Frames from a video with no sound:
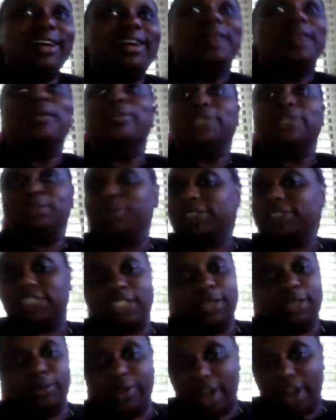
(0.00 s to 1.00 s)

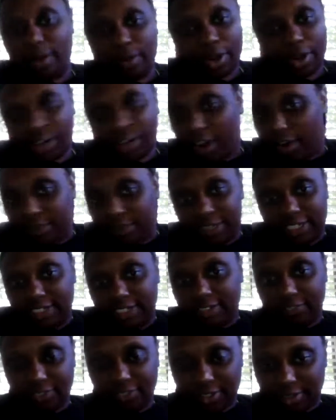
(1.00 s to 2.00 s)
Especially when I work already in
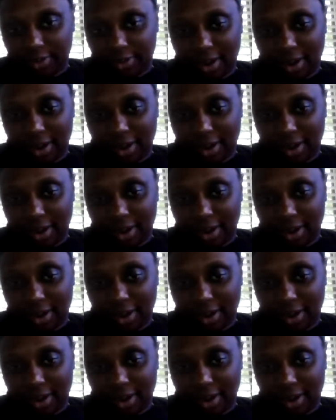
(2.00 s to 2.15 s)
the field.